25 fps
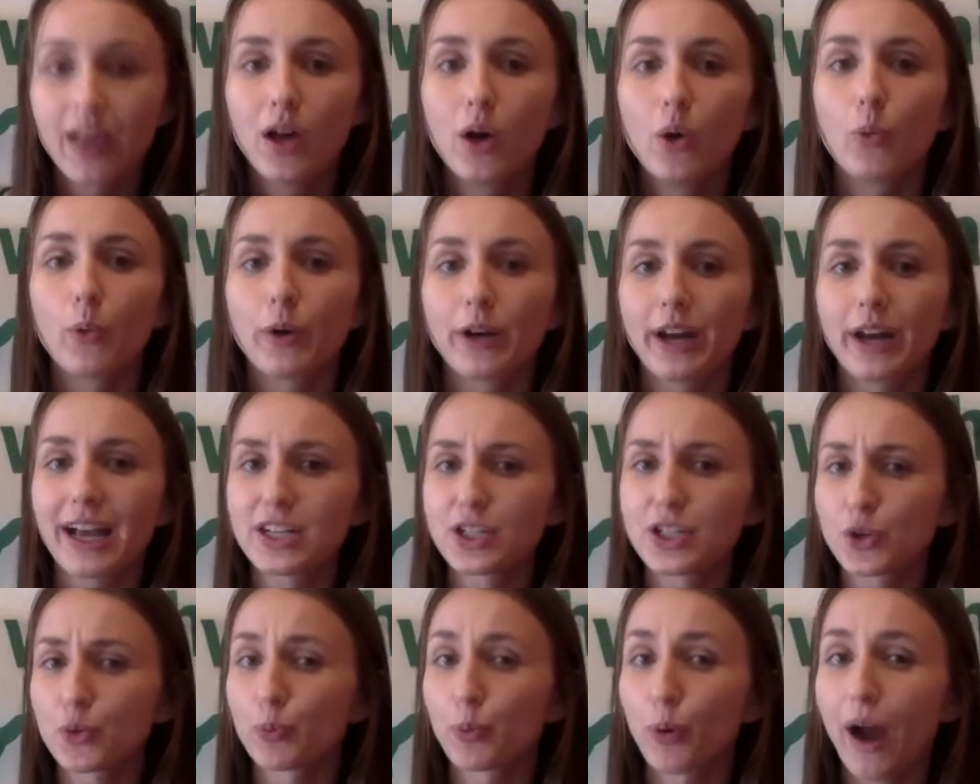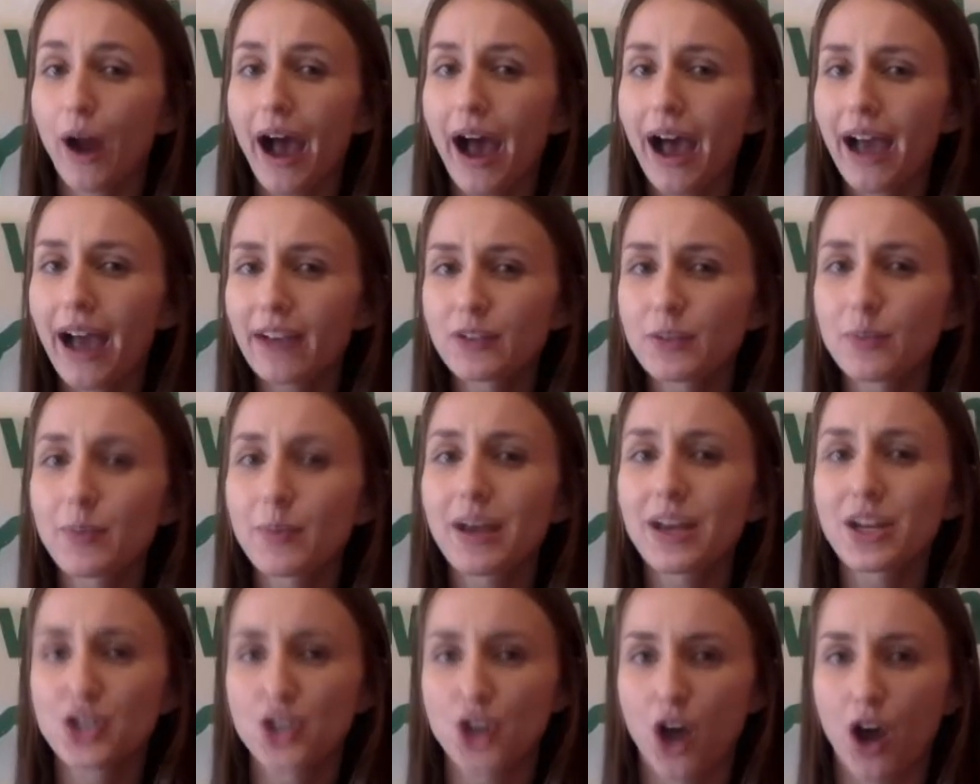When I deprived
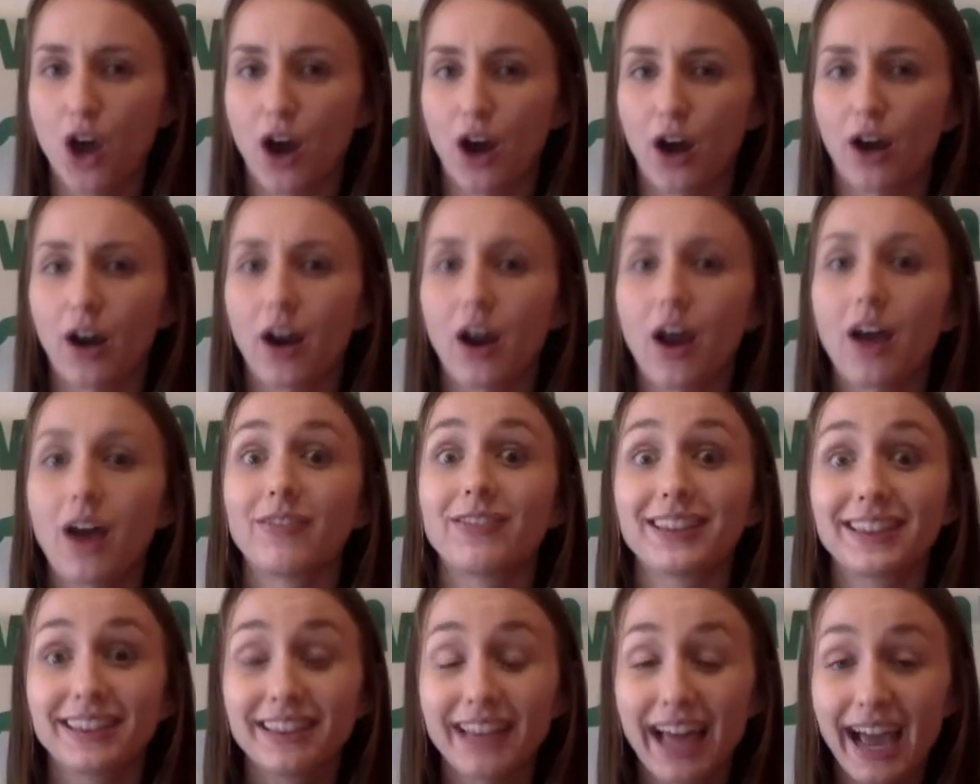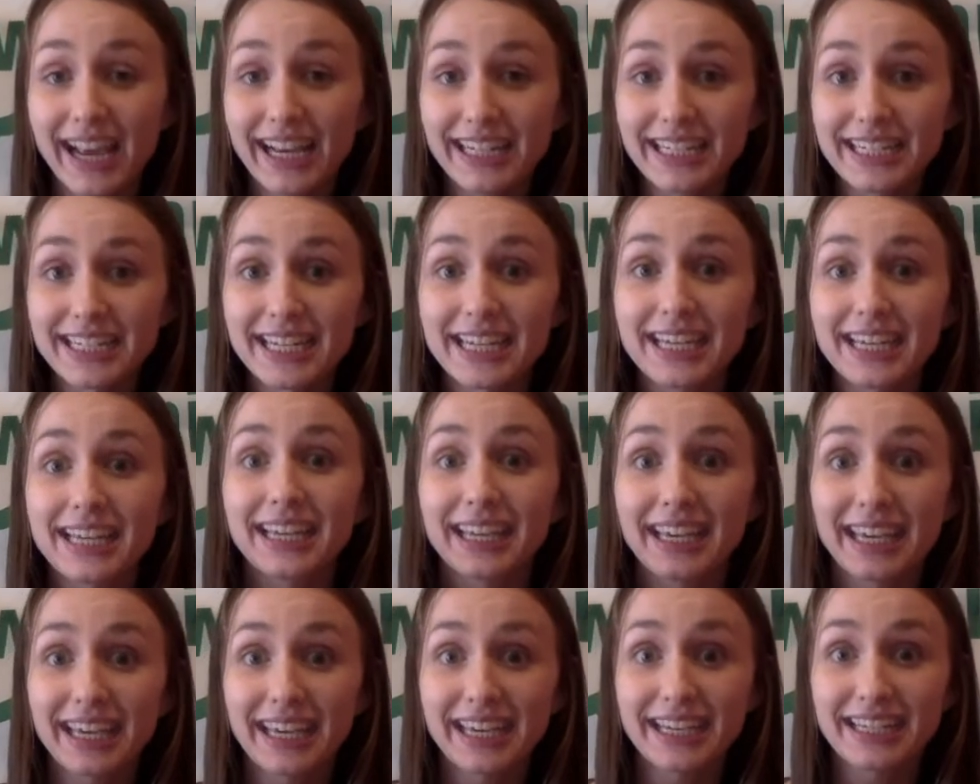my jar of light,
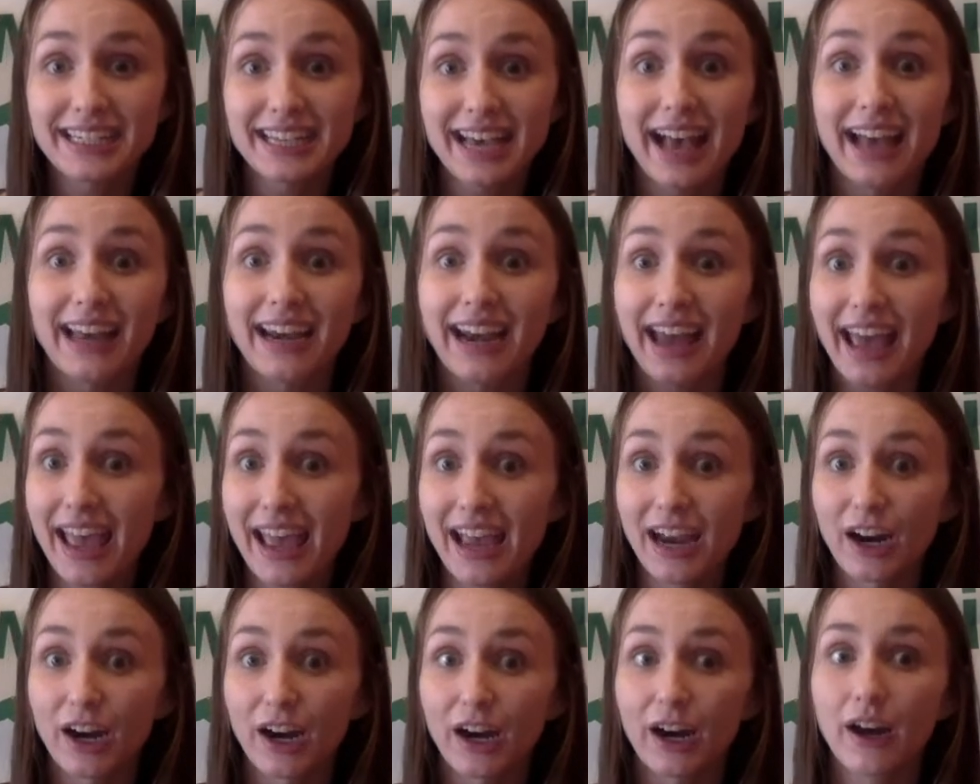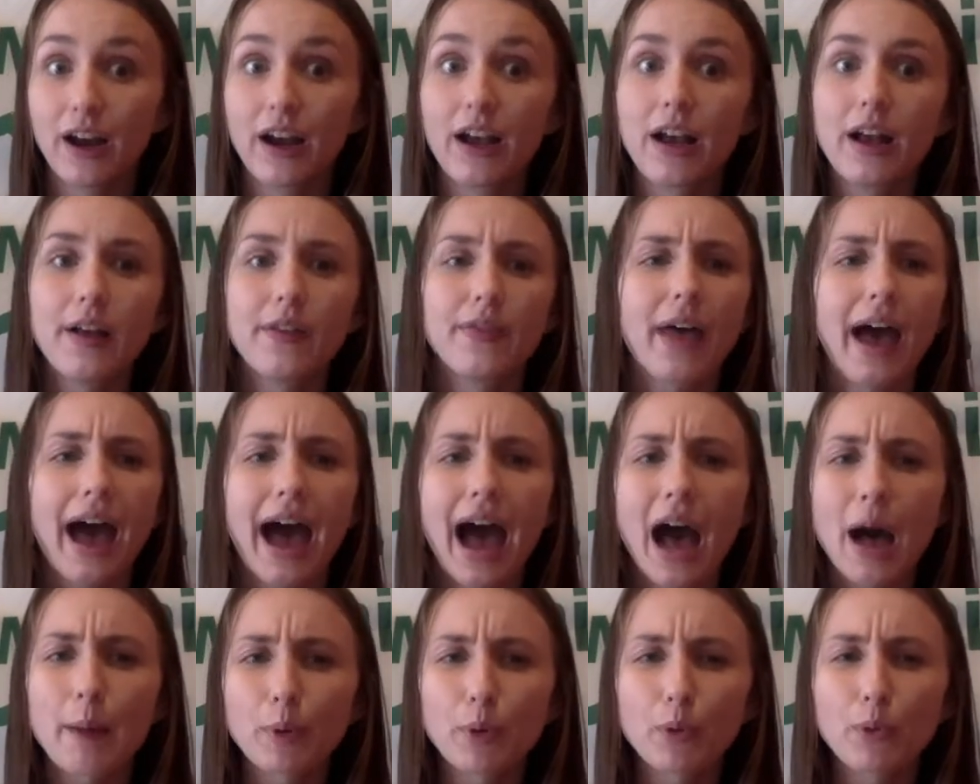heat, and air, the
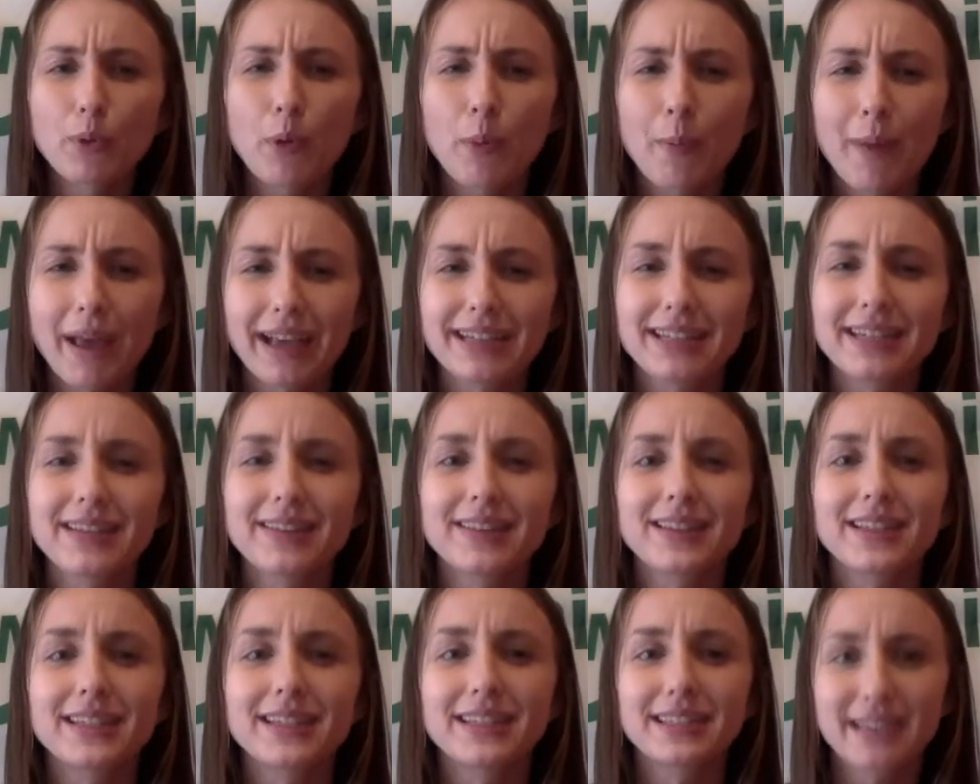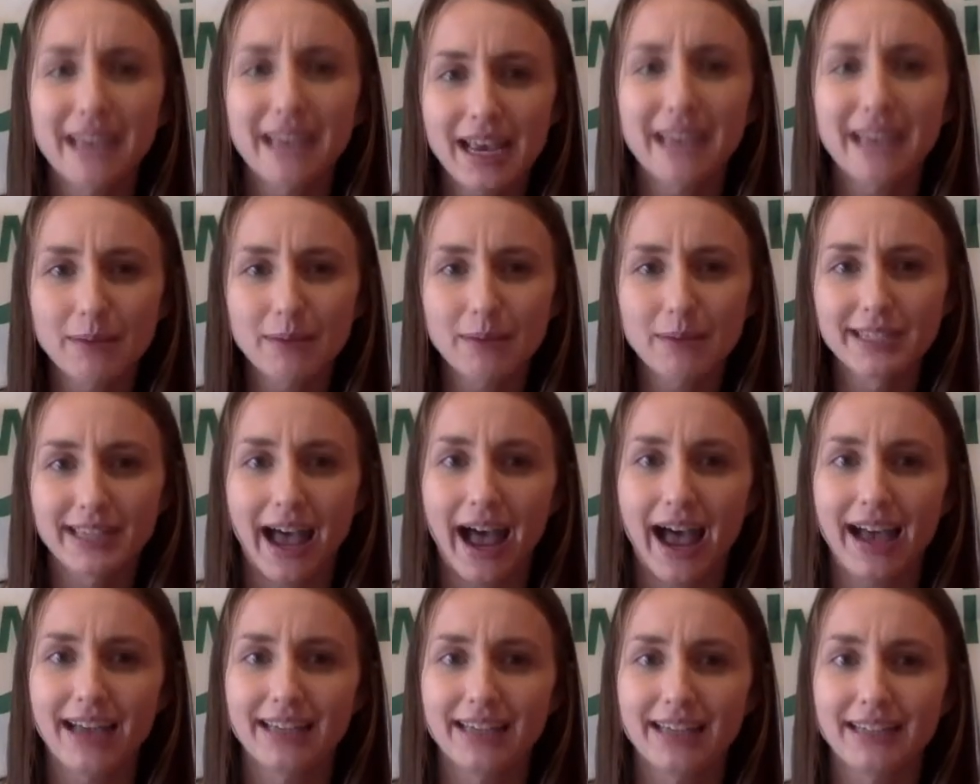apple remained the same
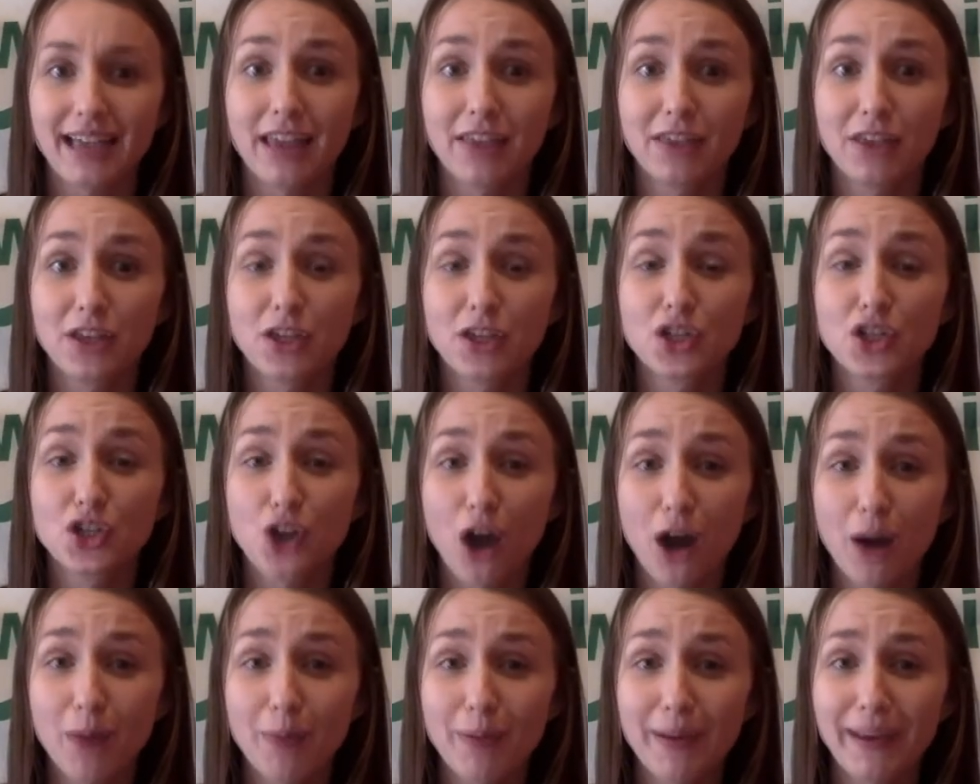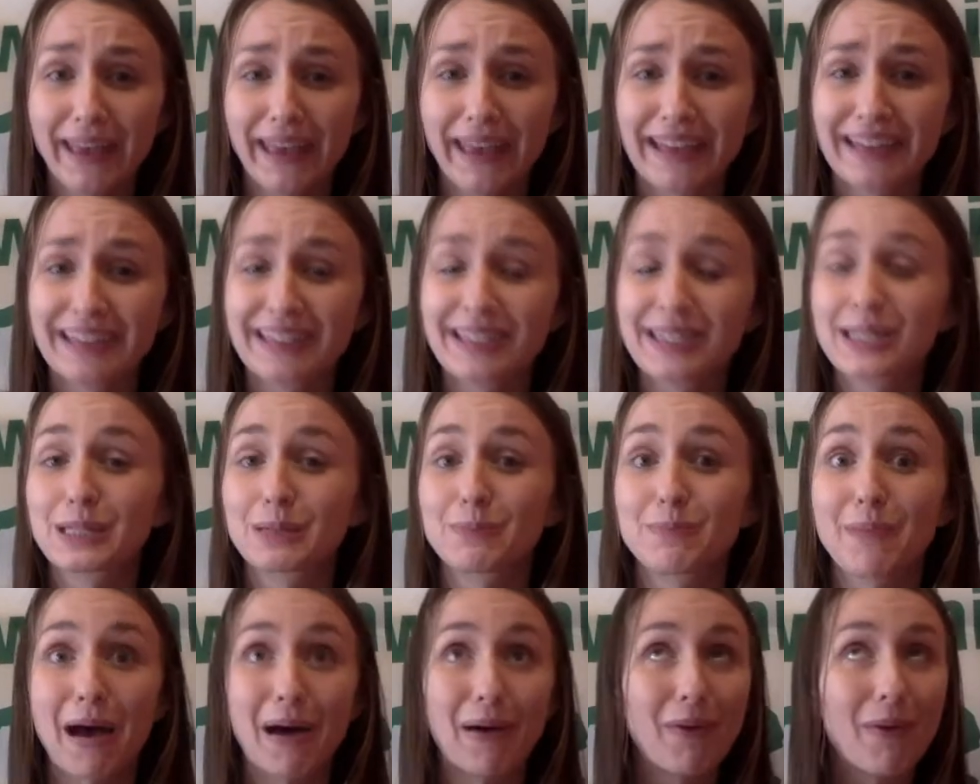size and the jar began to
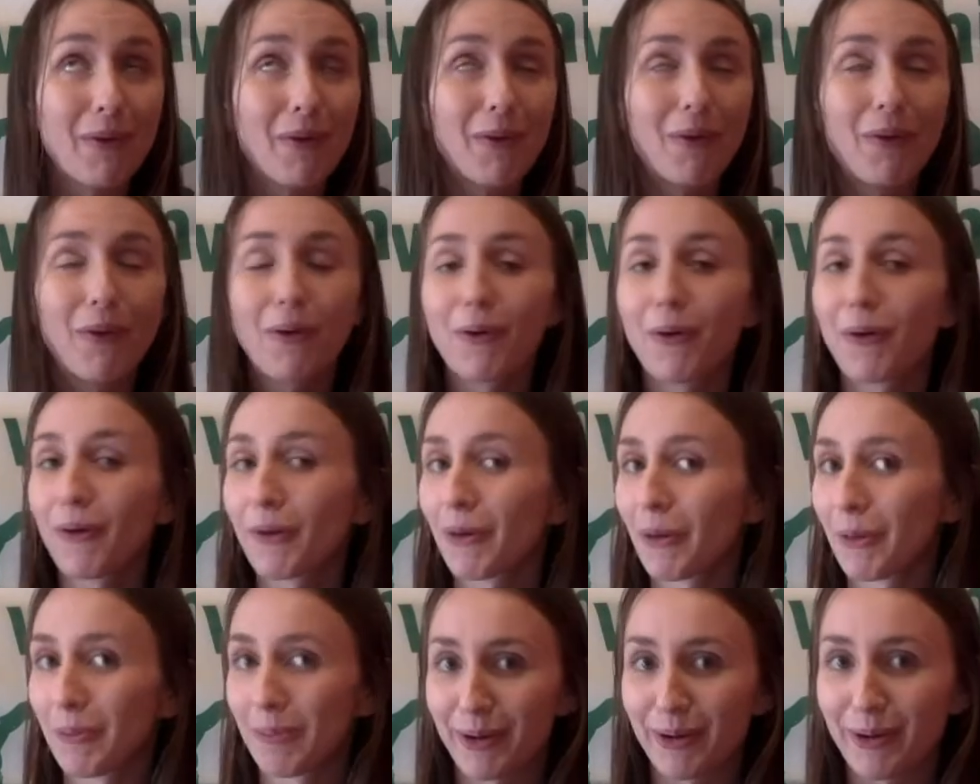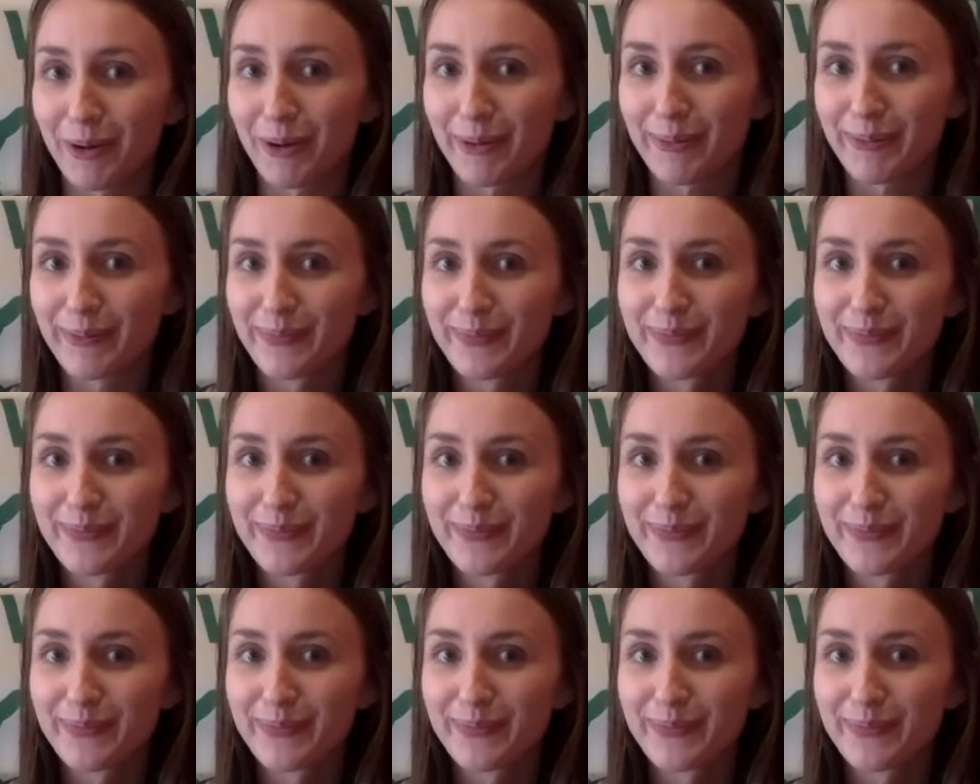smell horrible.